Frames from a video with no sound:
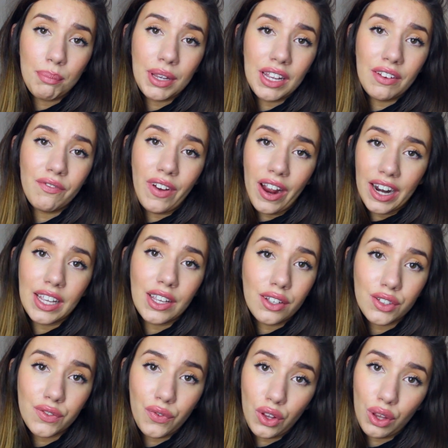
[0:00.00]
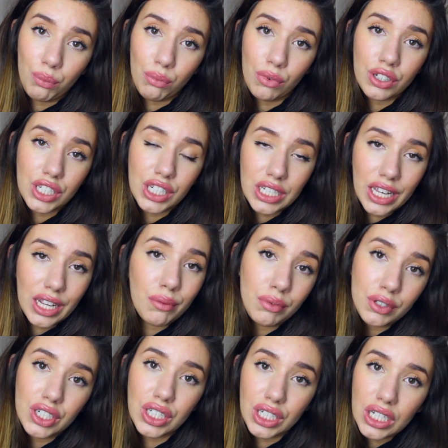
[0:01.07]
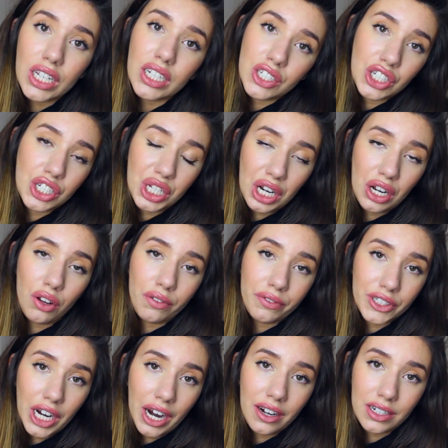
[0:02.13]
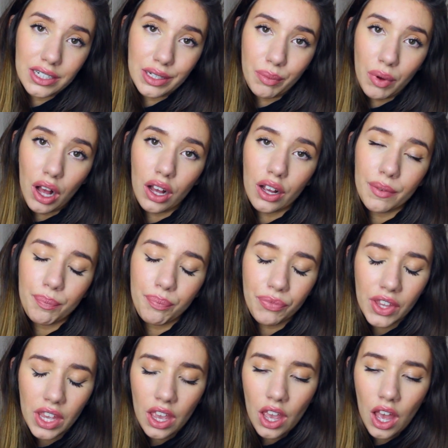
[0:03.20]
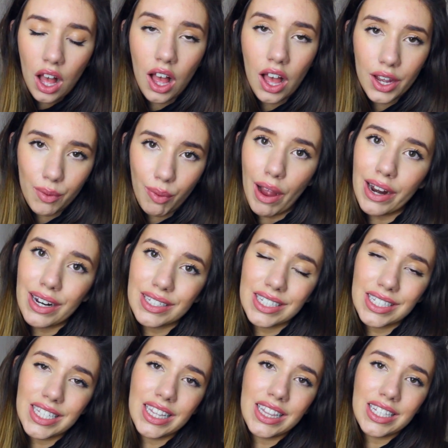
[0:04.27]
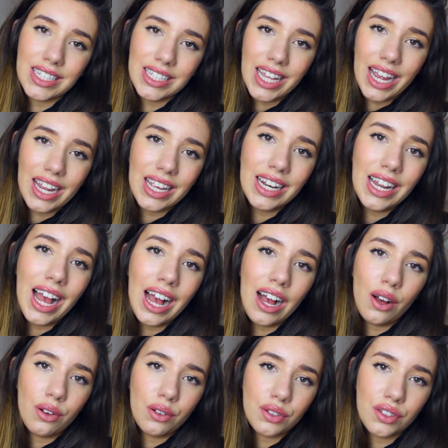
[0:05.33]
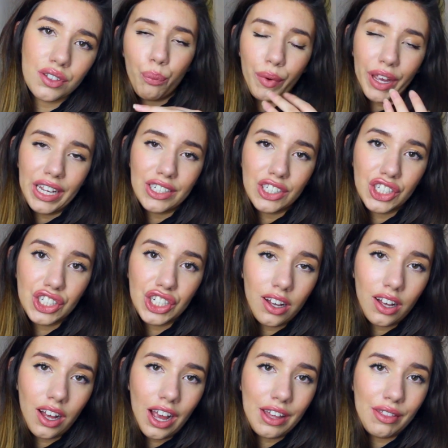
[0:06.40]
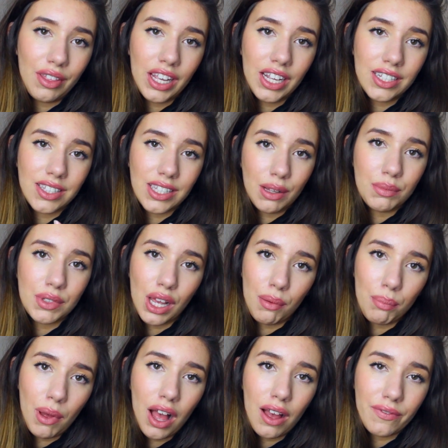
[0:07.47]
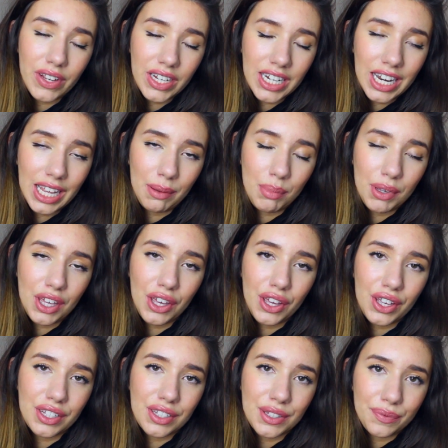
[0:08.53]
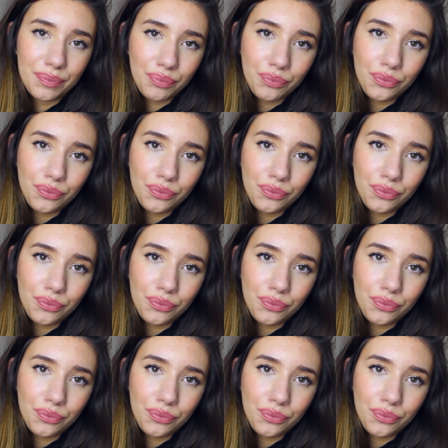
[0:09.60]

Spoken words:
been very useful in what she did. She did a lot of charity work. Her Aquarius is in the second house, which I think sums it up perfectly, because